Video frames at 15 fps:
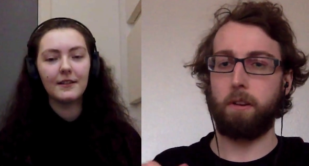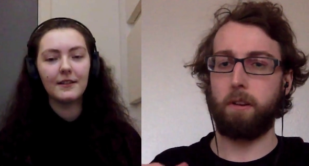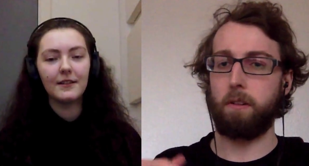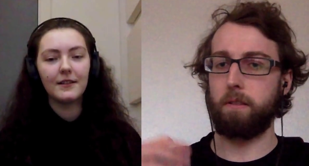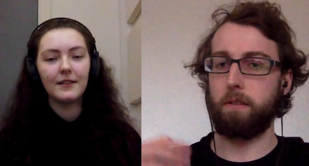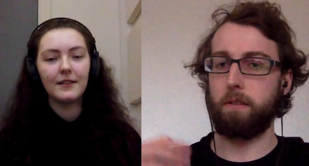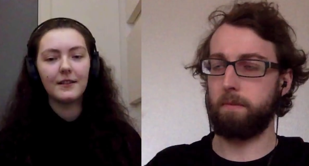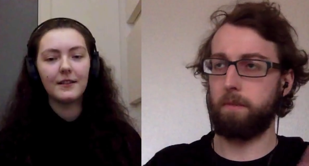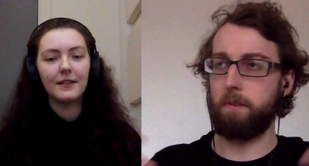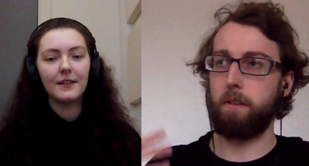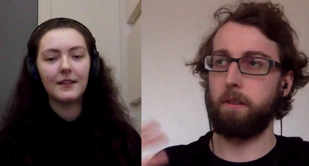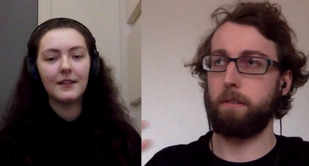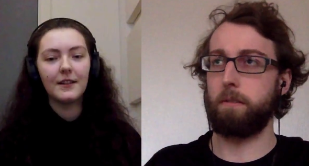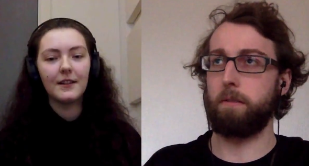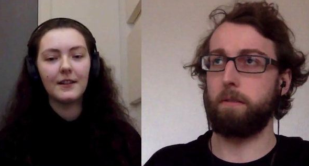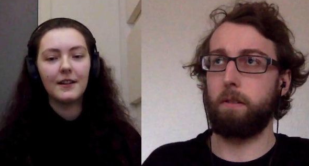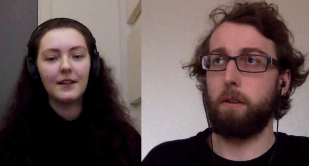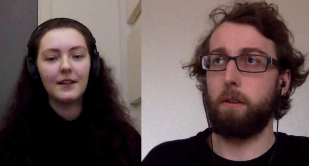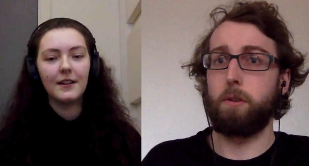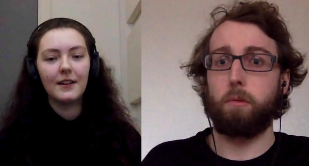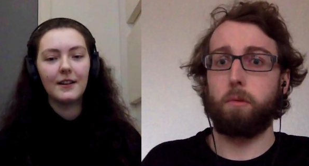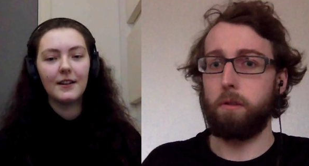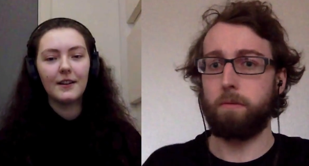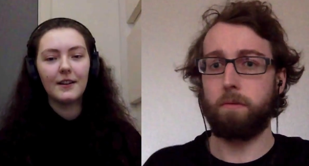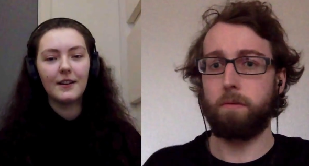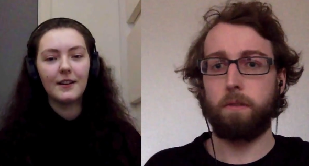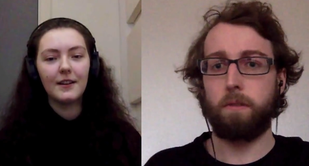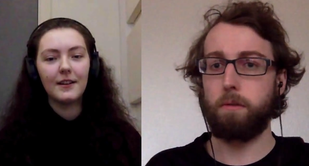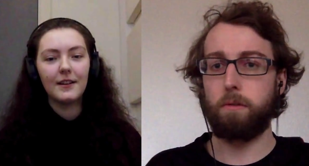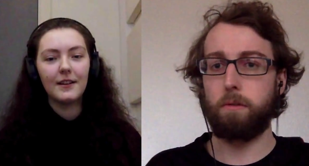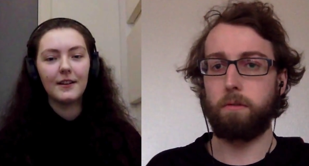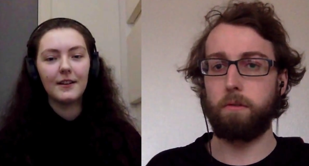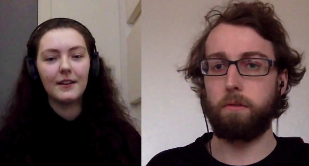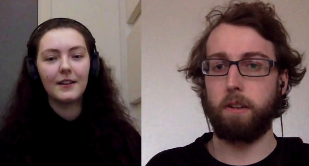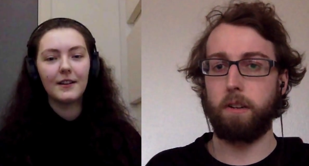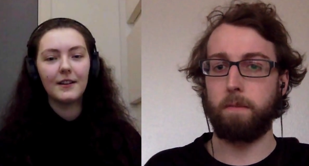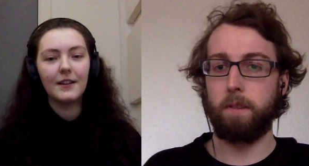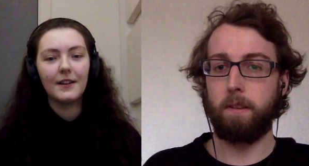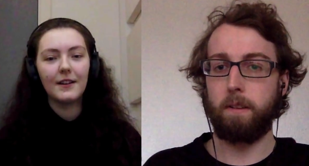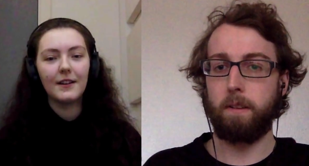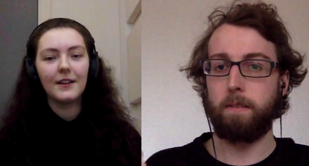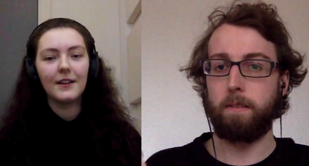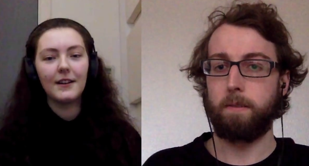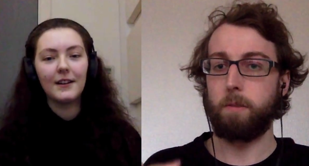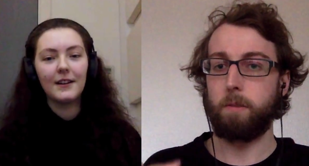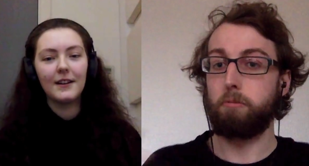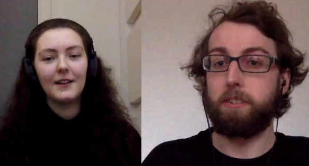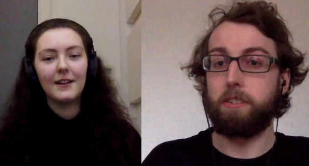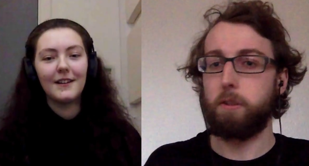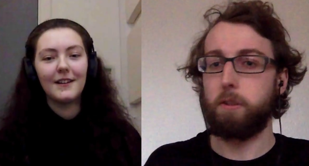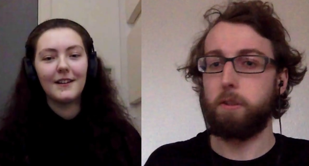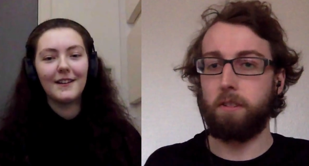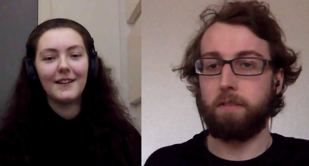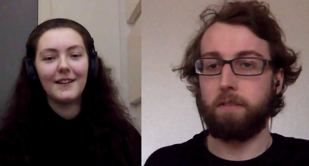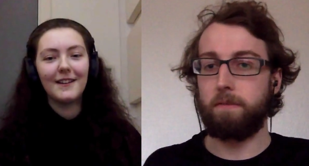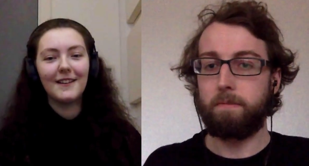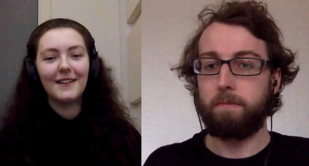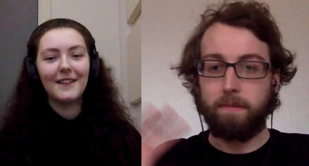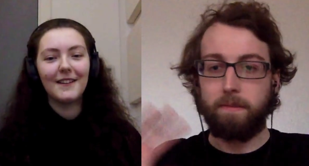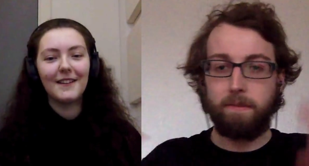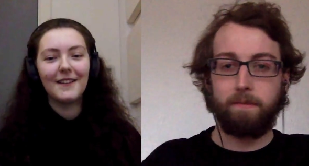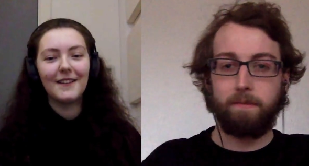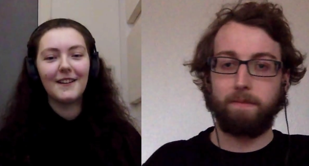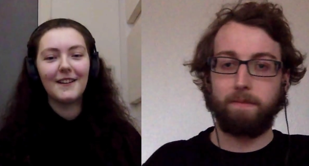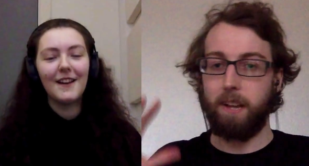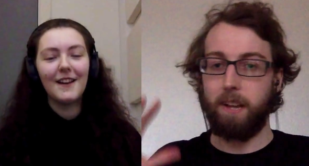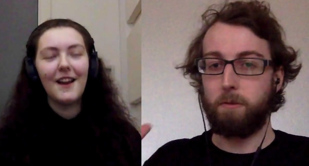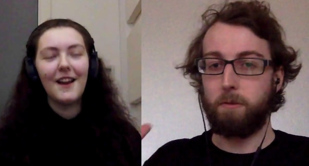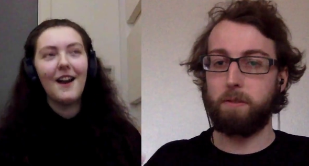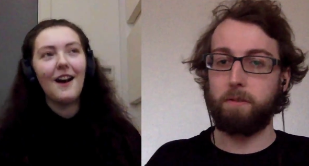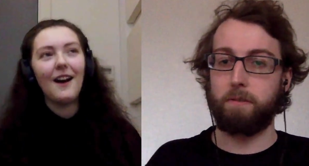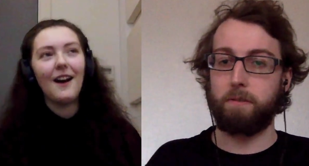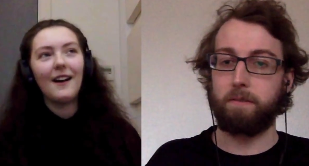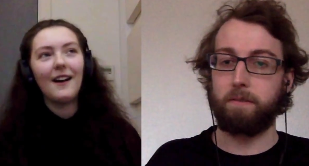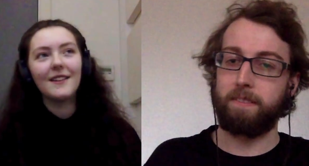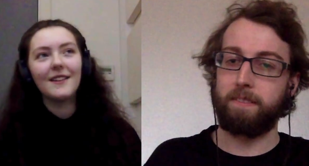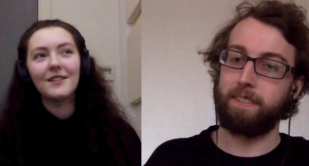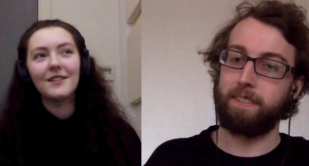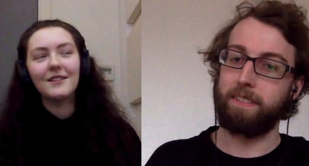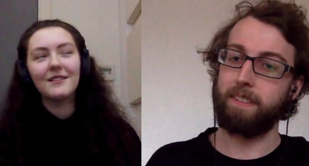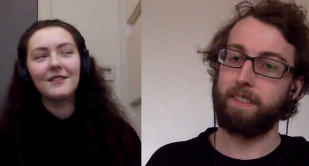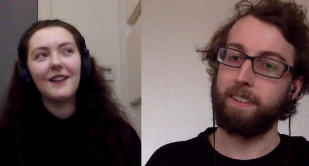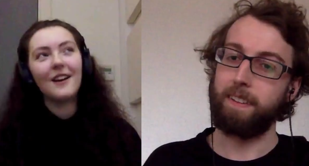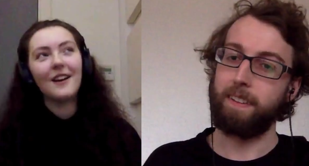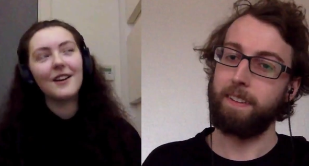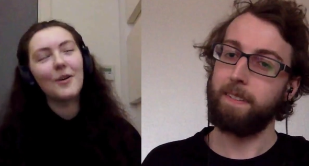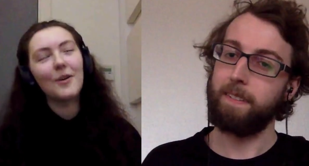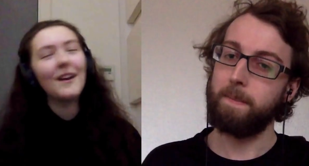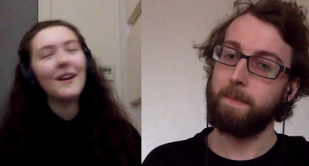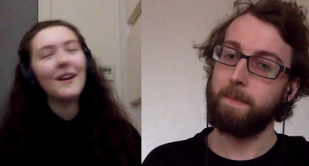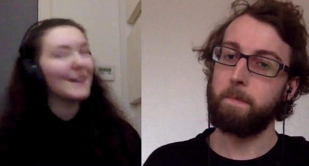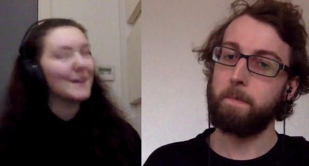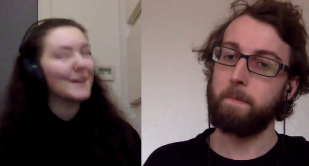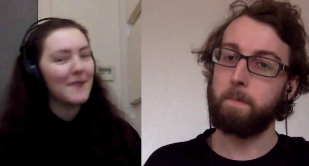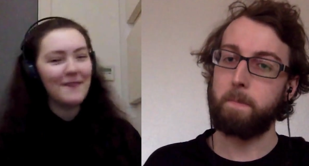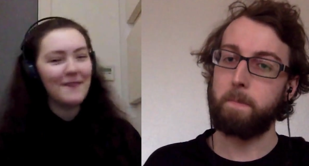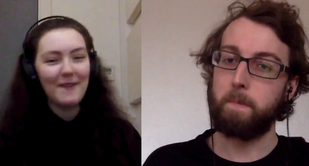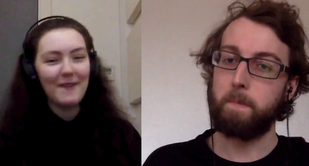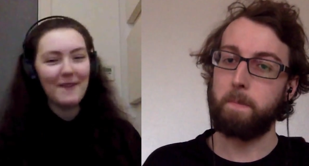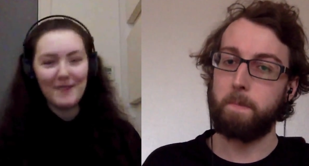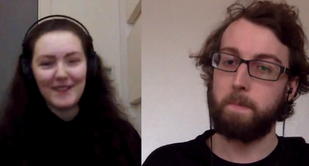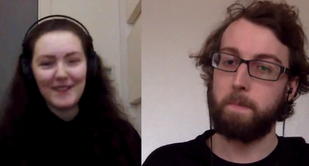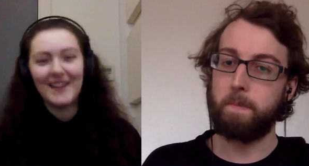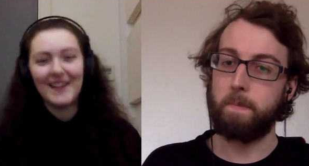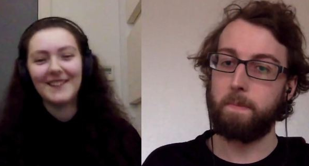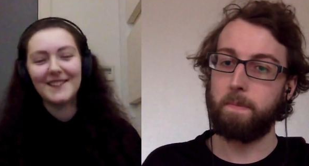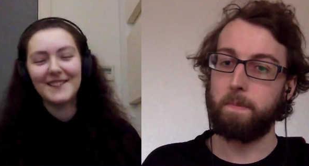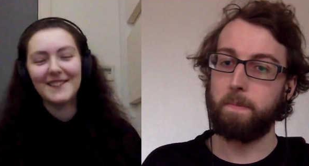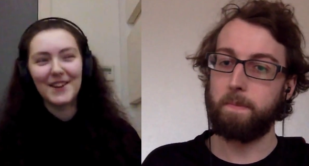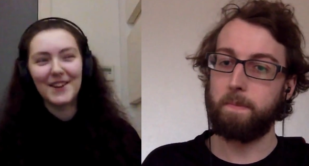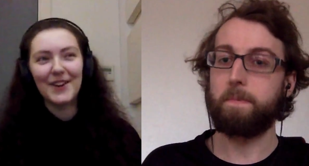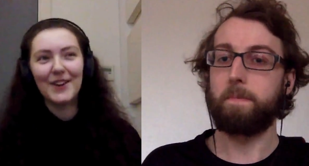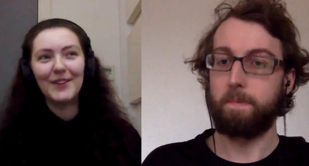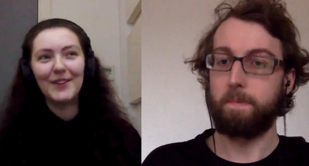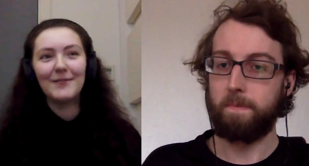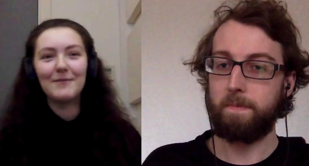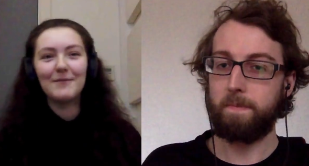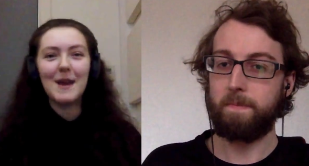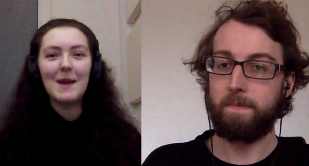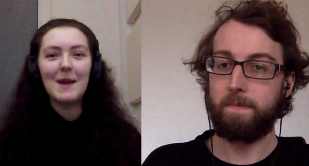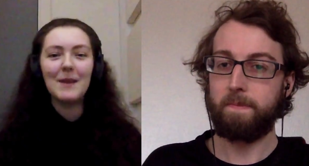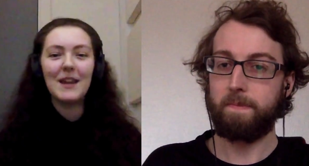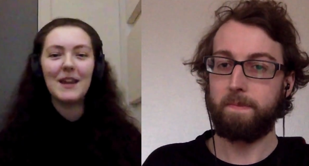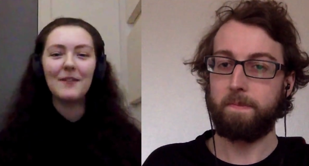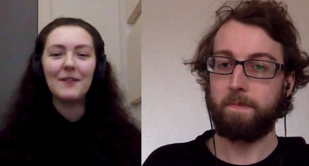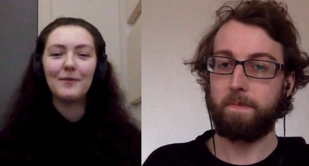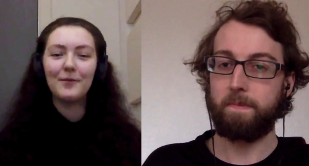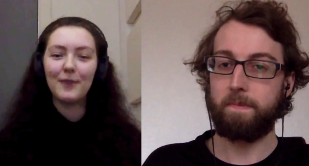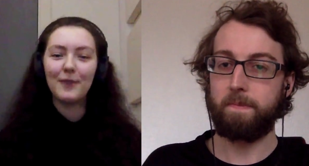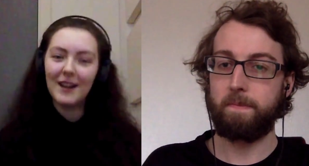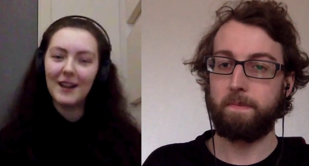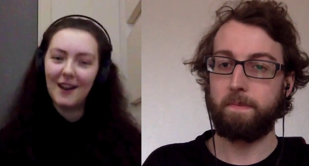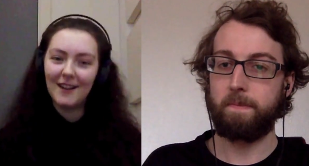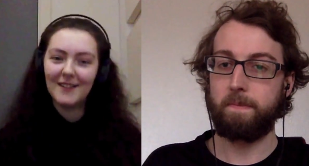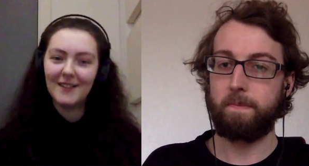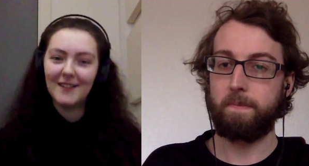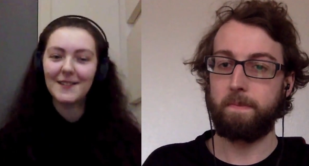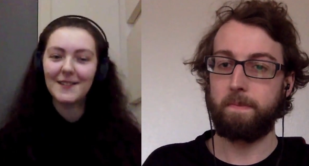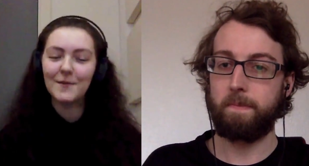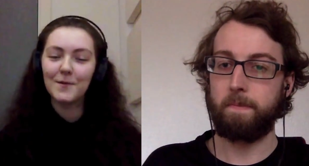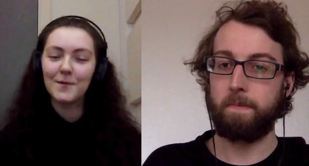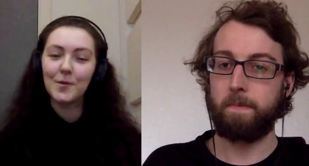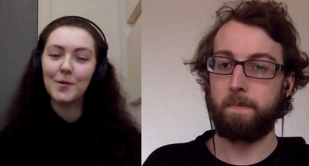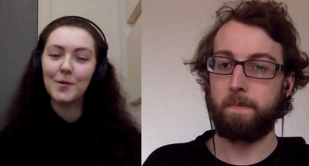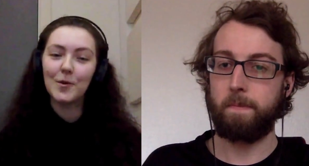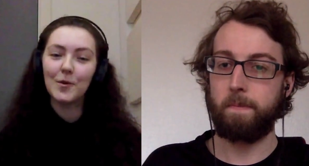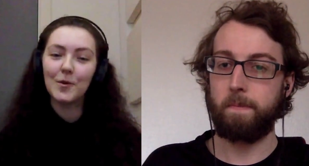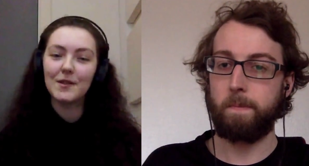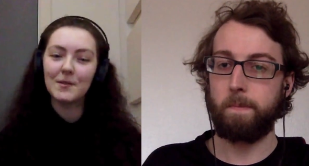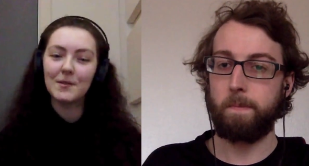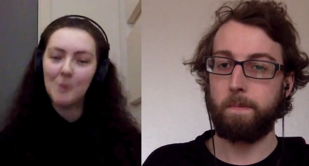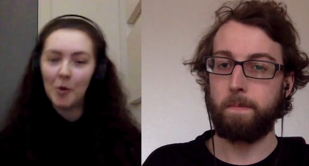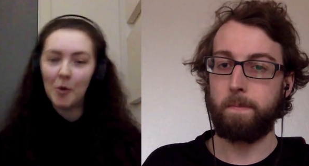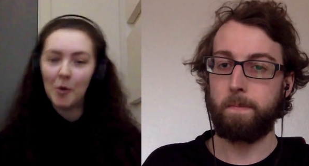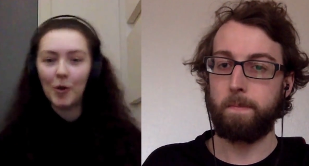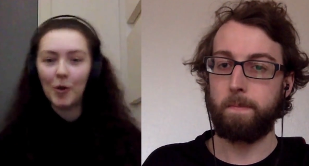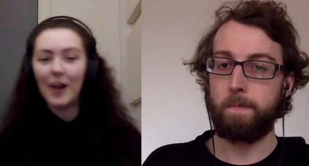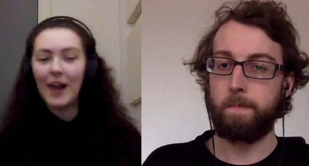Speaker 1: or, or on your own to do uh, the project you want? How do you? I
Speaker 2: I quite like a bit of everything. So maybe freelance for small